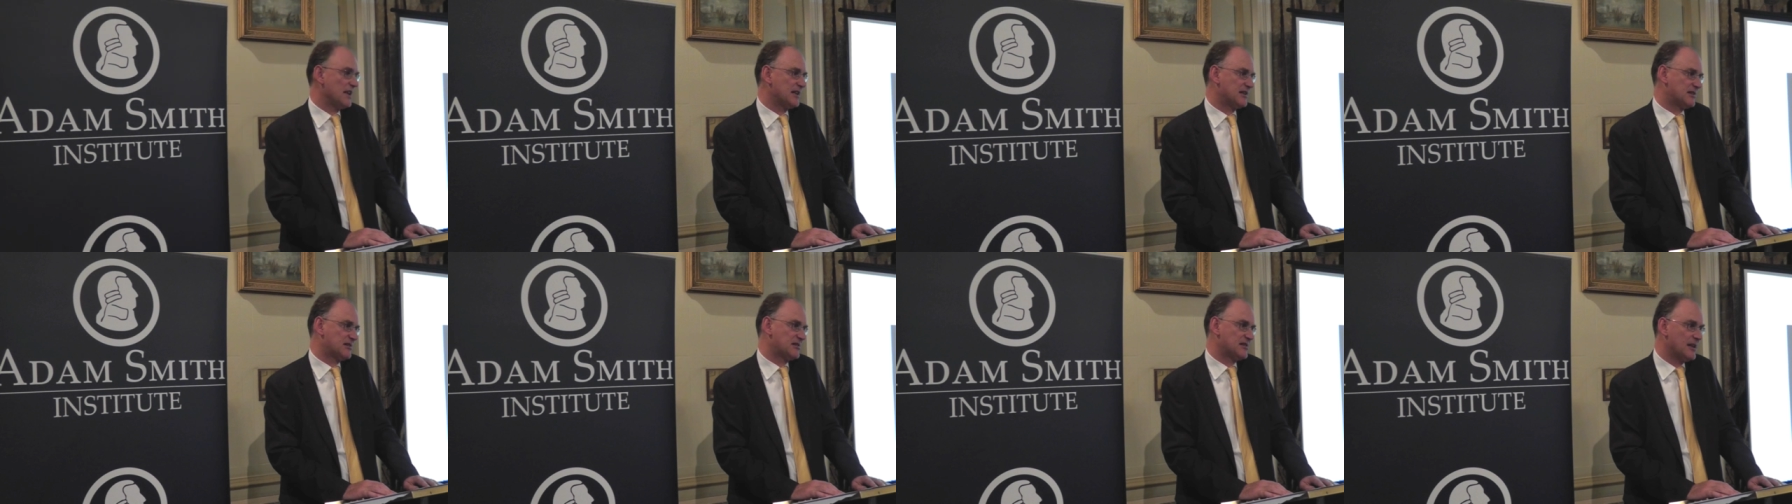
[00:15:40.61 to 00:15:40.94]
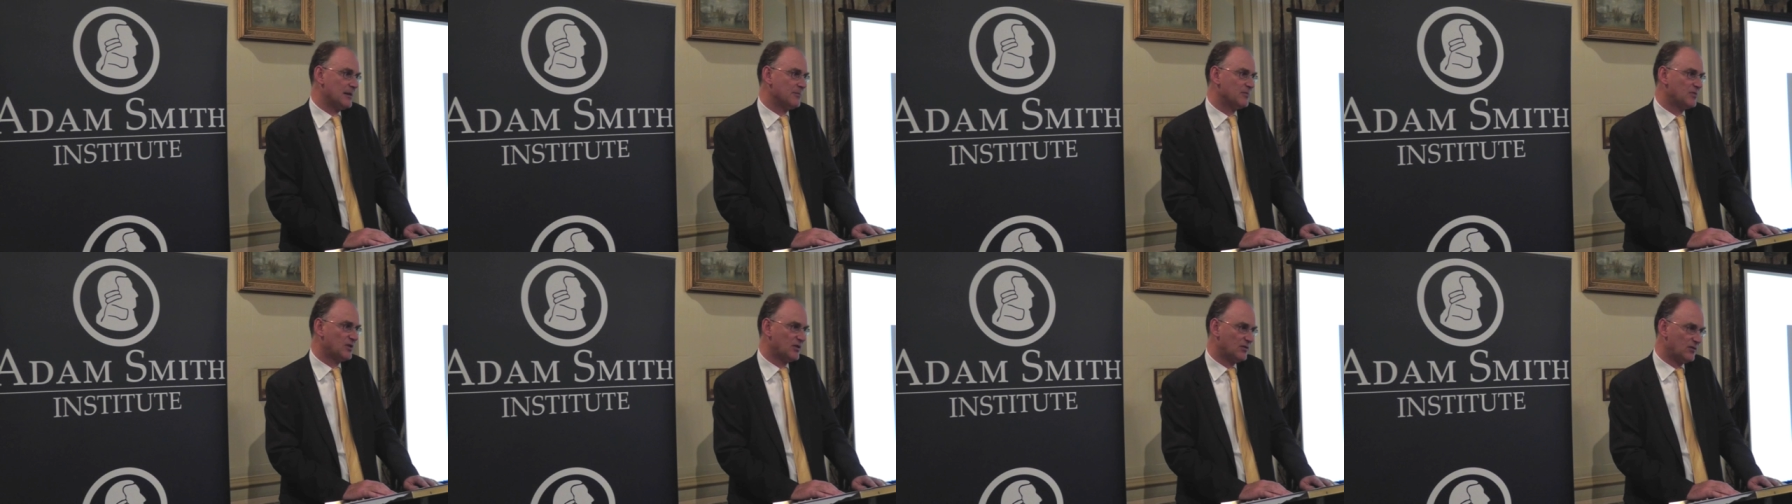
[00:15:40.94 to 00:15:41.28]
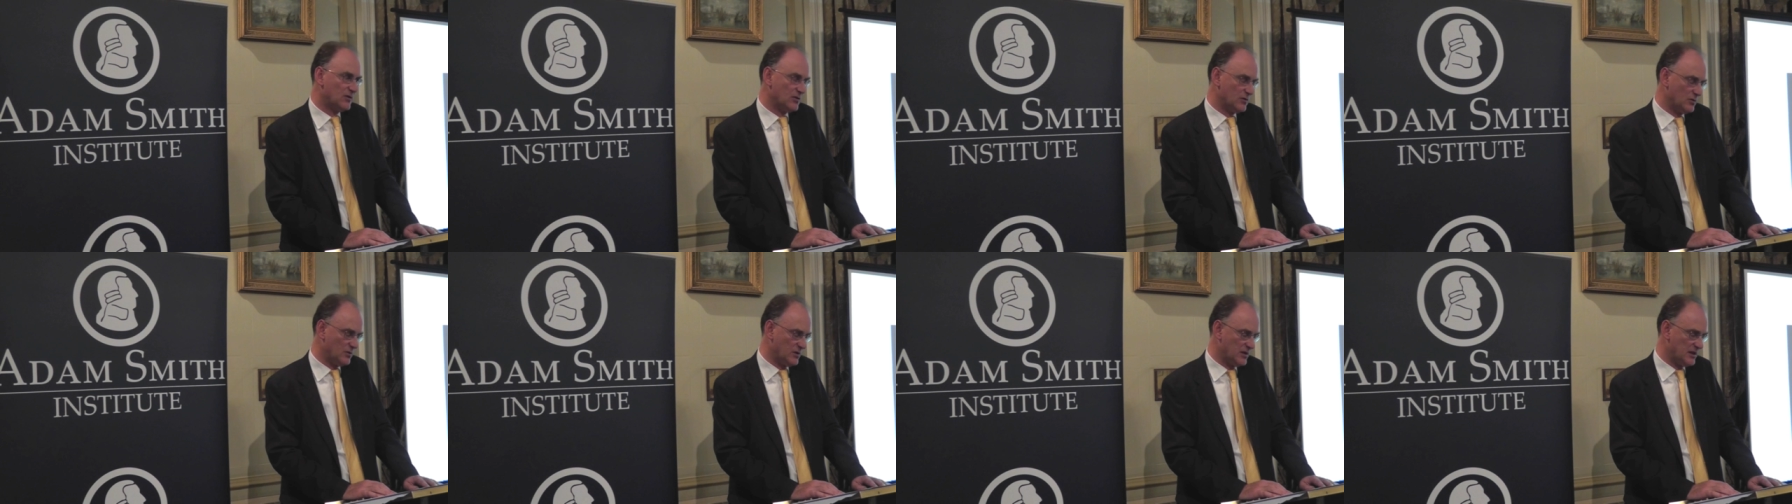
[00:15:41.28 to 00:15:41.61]
except
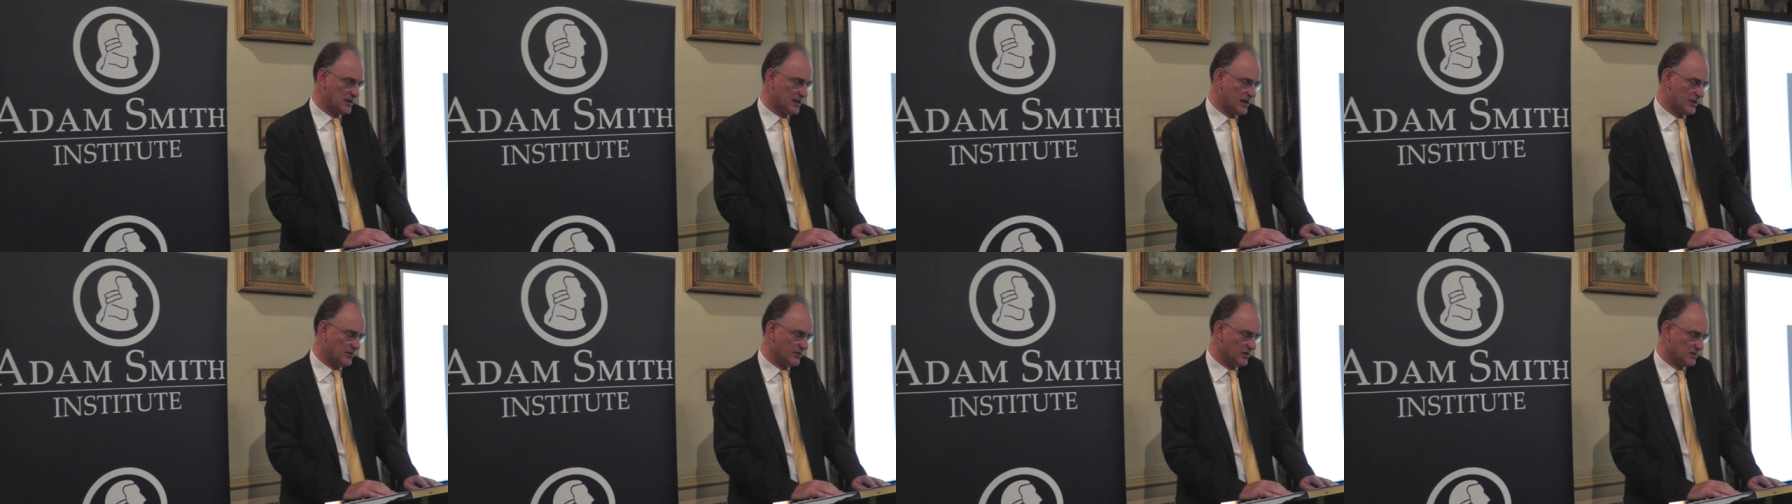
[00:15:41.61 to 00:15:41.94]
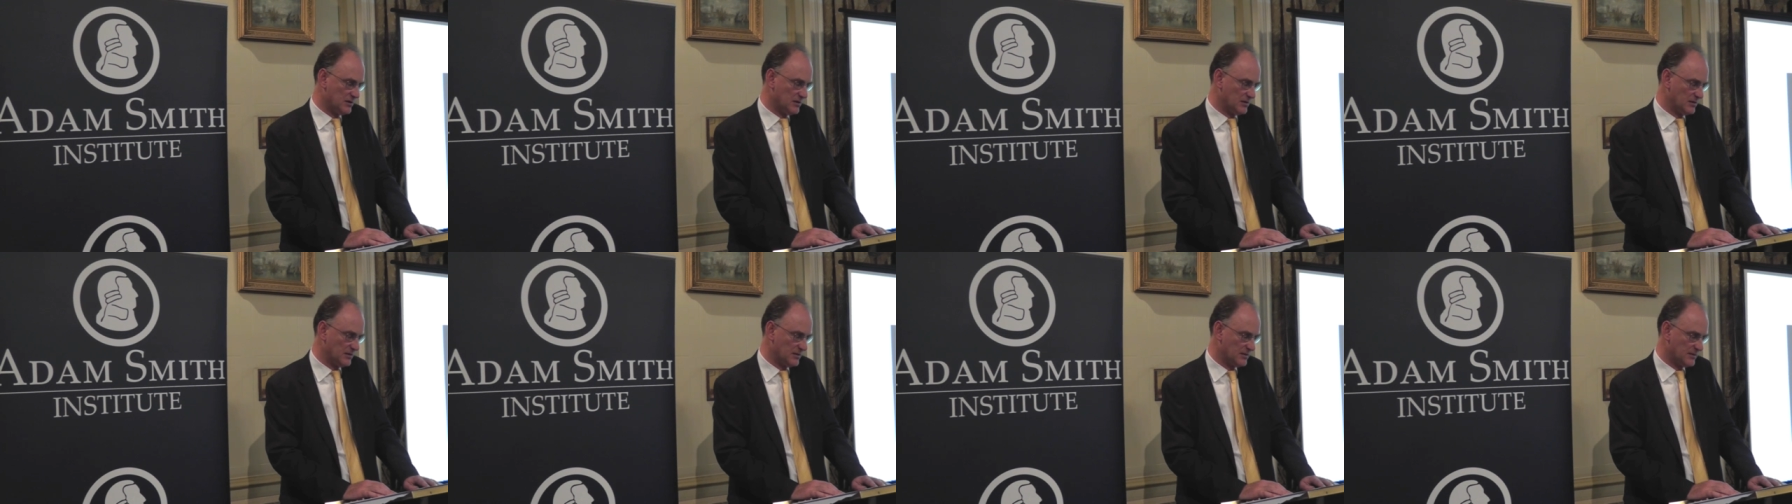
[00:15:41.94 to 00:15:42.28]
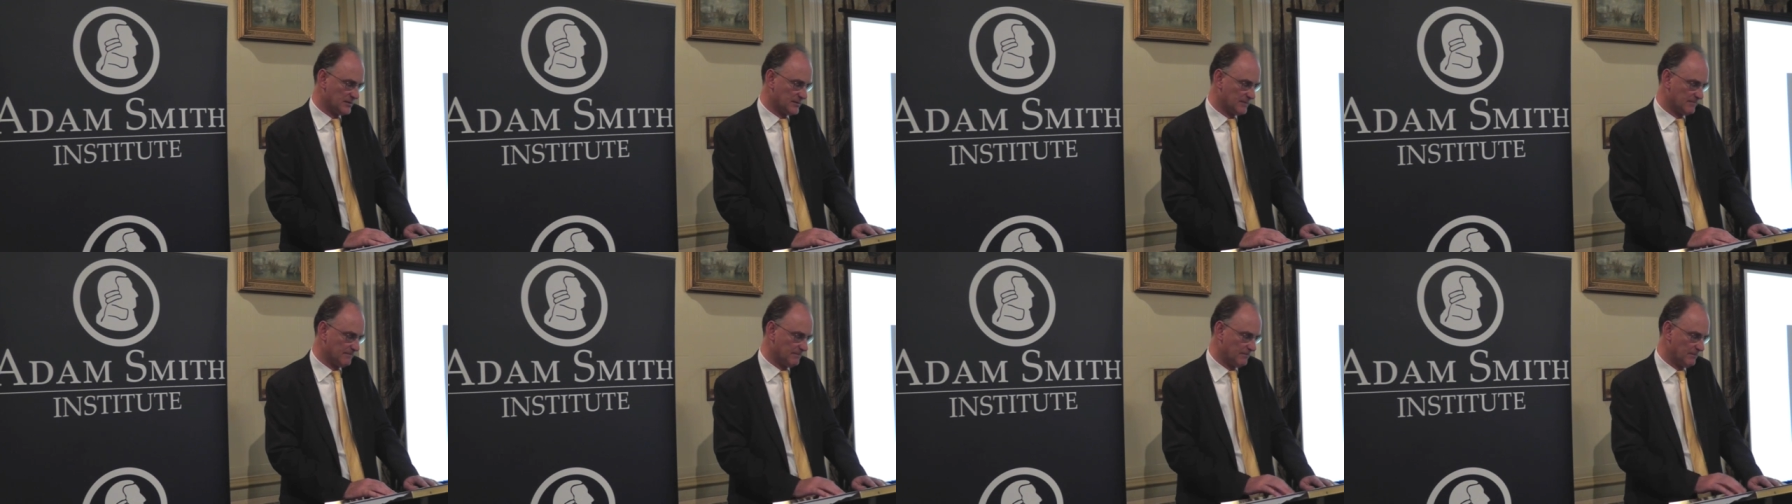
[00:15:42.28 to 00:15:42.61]
through
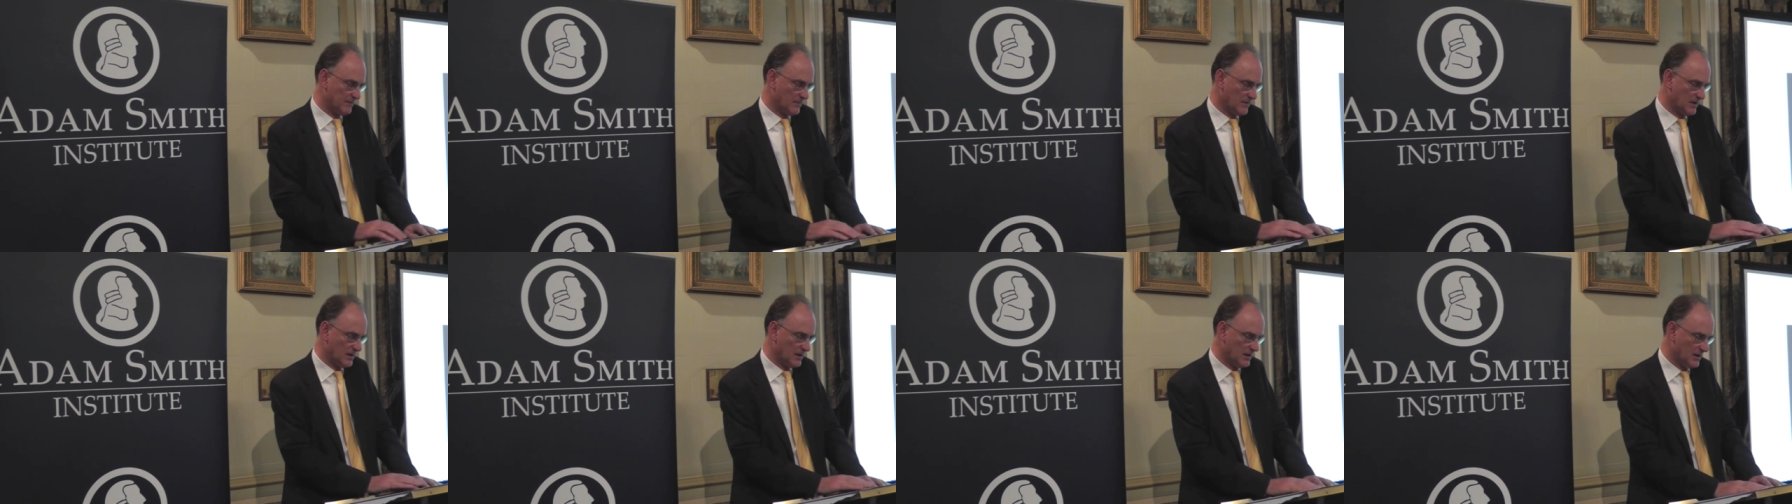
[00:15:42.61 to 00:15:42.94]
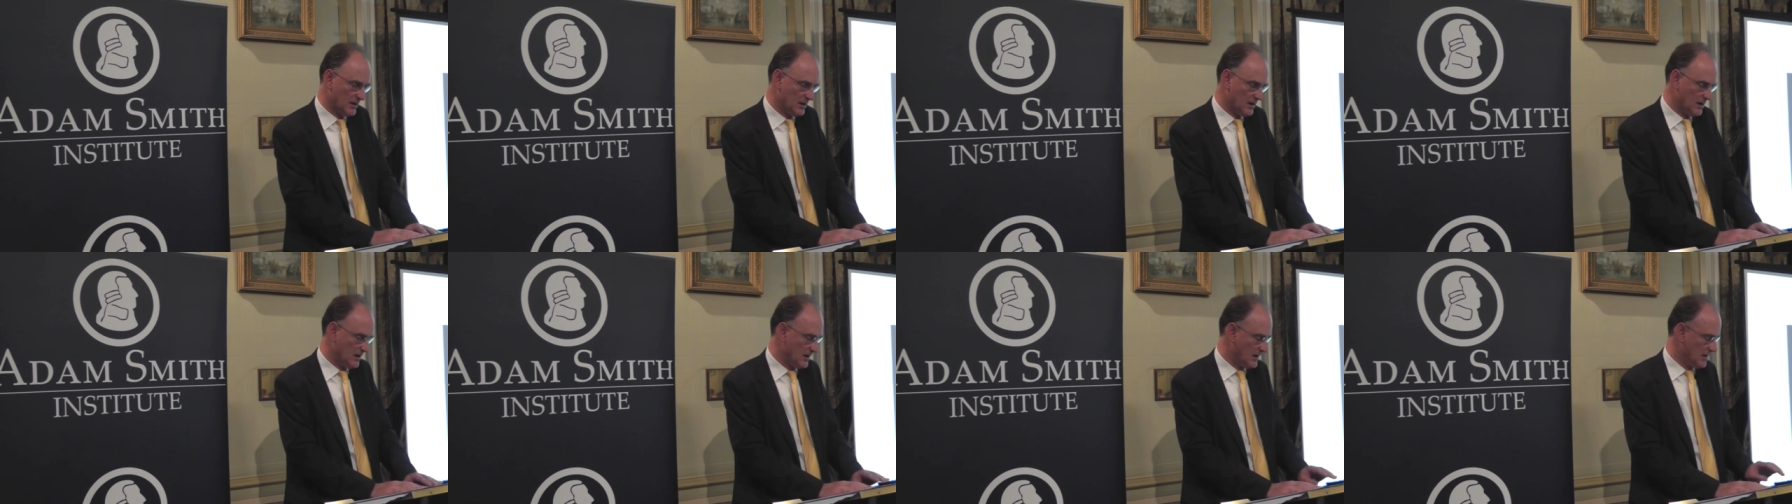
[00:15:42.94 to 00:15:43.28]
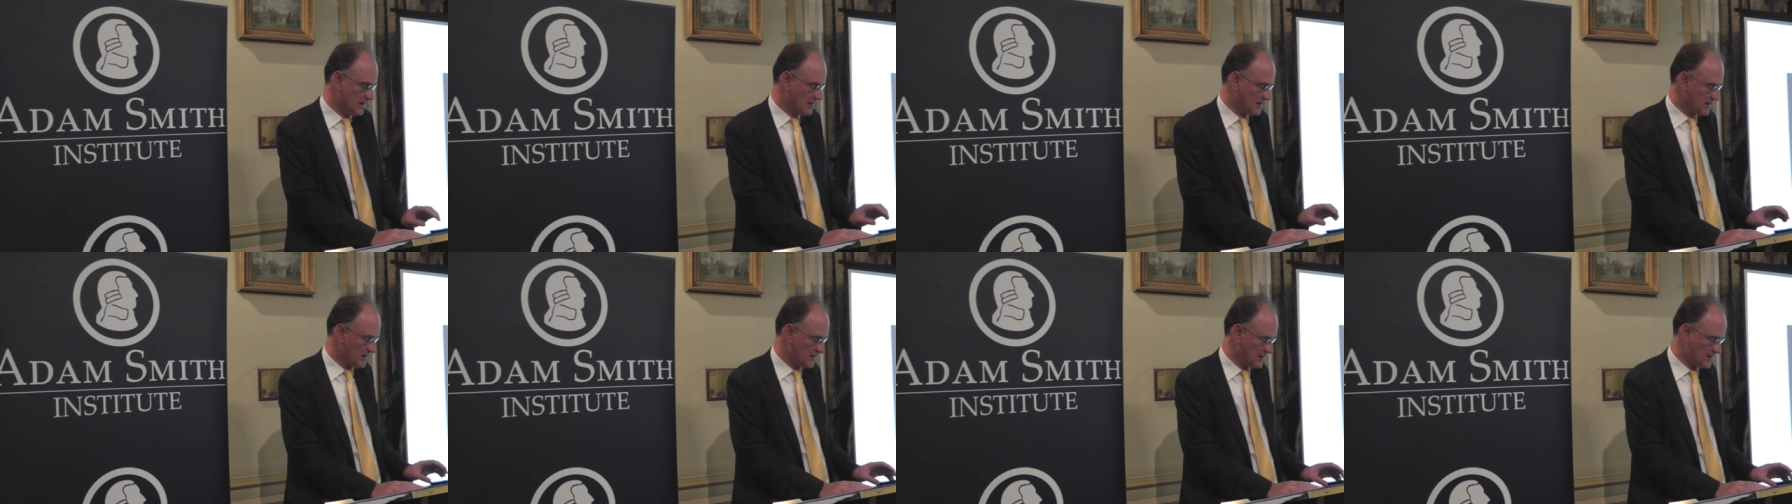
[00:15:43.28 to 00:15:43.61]
inheritance.
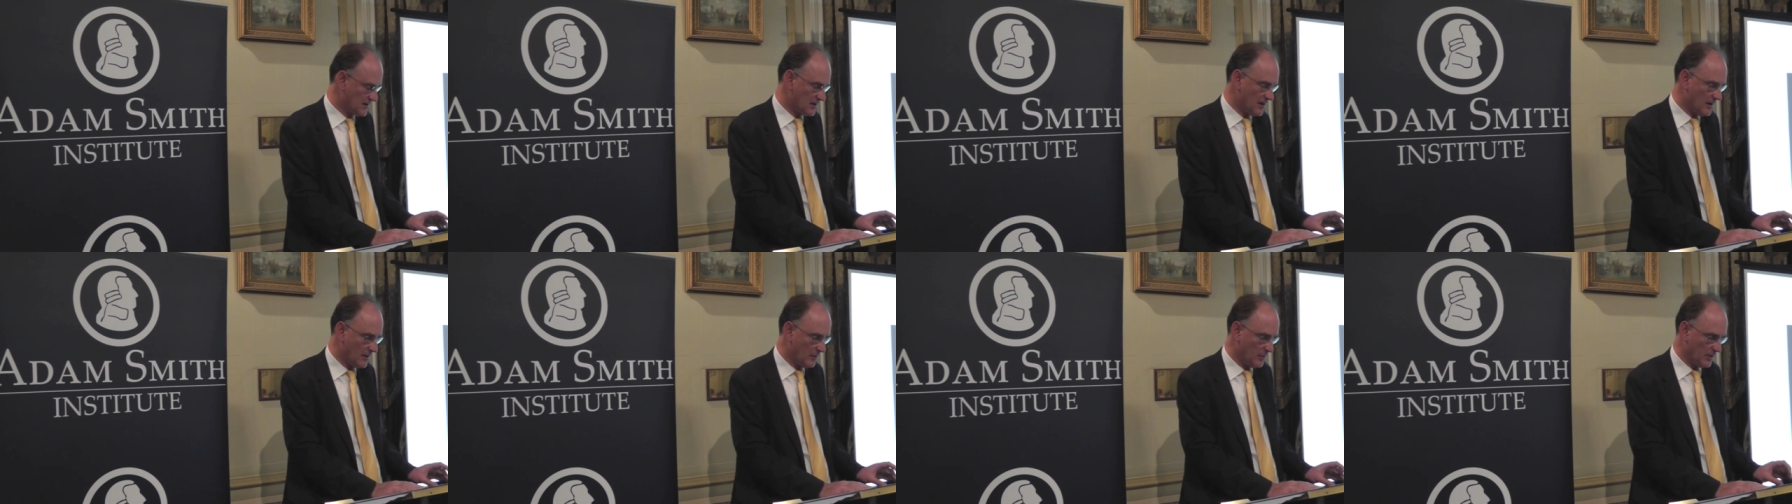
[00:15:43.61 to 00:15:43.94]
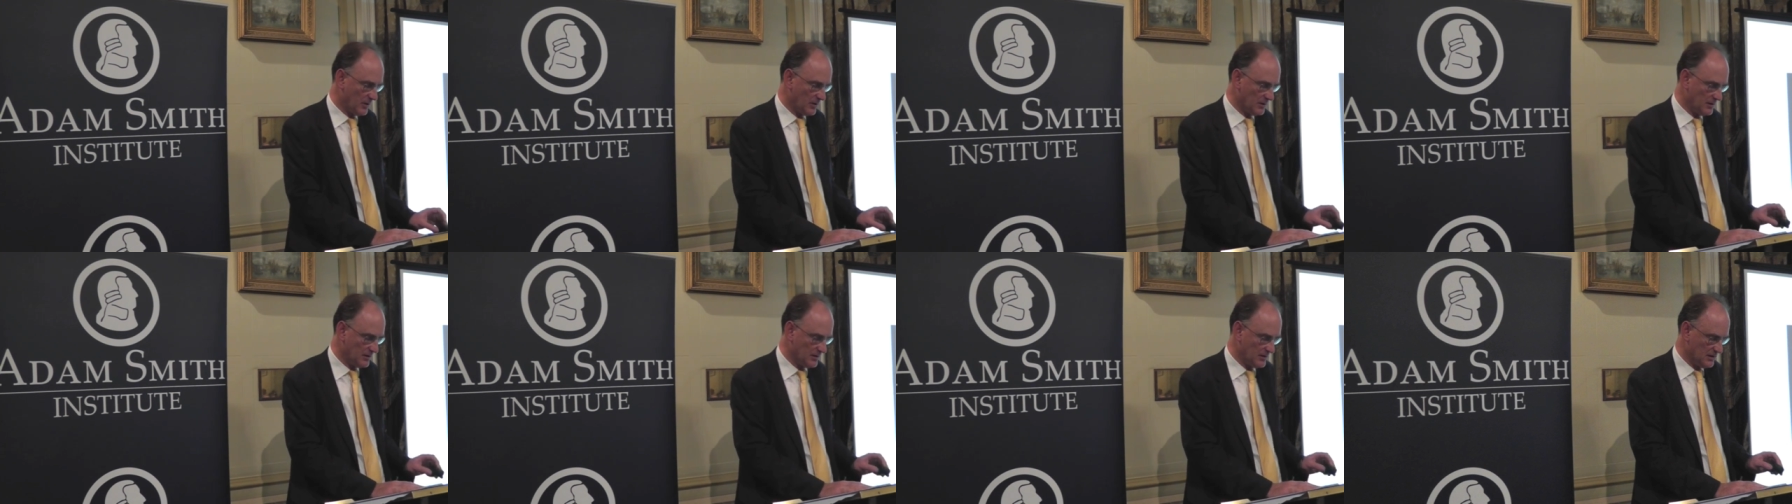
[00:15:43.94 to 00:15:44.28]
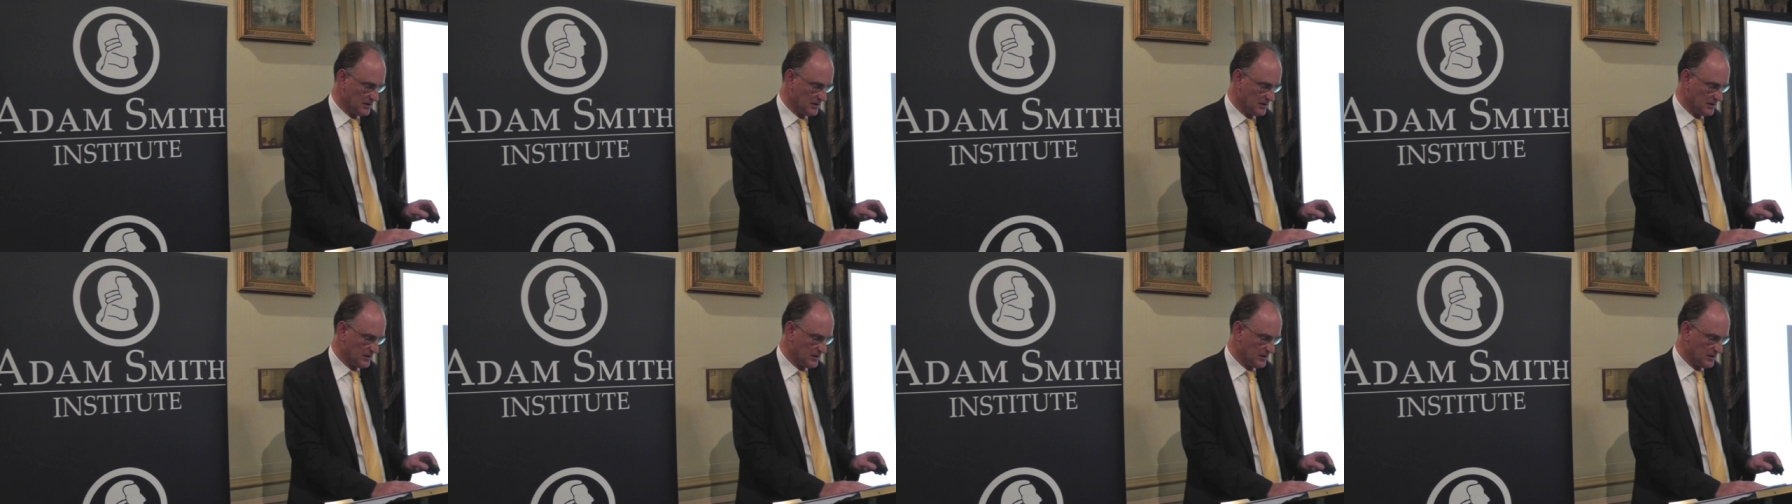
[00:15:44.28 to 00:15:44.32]
Here's an example.